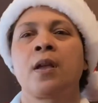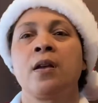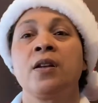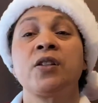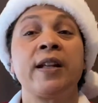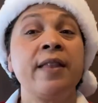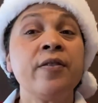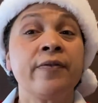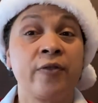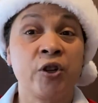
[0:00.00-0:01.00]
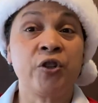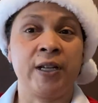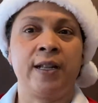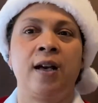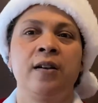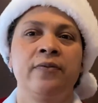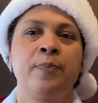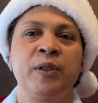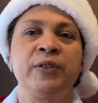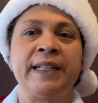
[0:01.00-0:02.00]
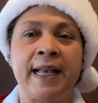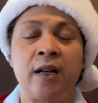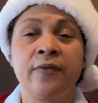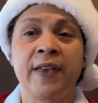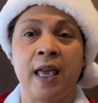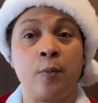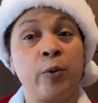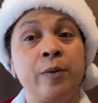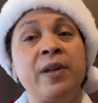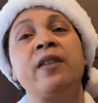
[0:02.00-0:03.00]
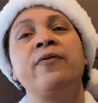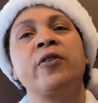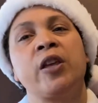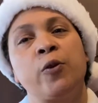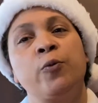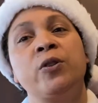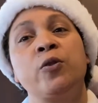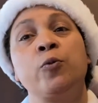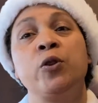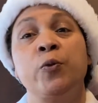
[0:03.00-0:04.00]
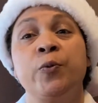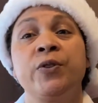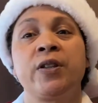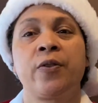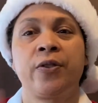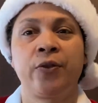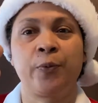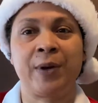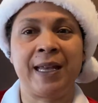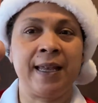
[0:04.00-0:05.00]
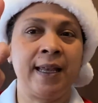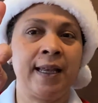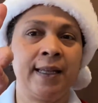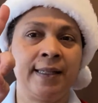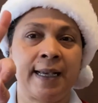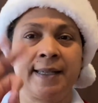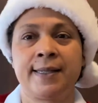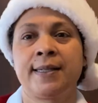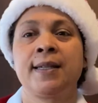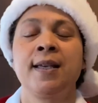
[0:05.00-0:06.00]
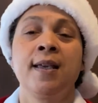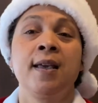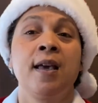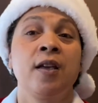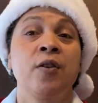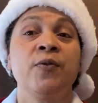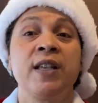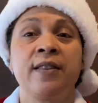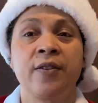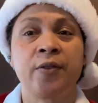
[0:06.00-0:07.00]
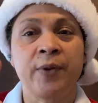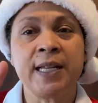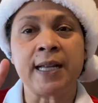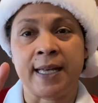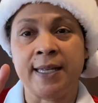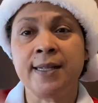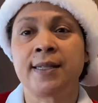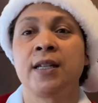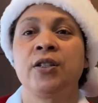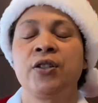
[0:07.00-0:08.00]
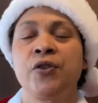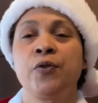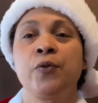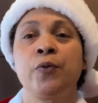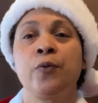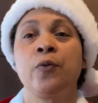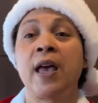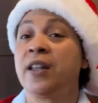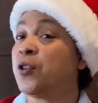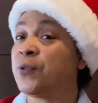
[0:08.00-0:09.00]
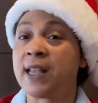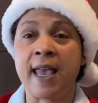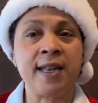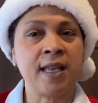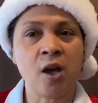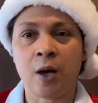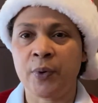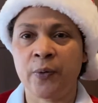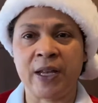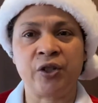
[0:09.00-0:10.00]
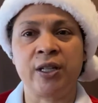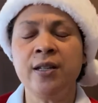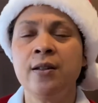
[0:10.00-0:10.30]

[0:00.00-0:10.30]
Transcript: So another version of Build an Elf game would be for you to use 3 dice. Using the 3 dice and use any operation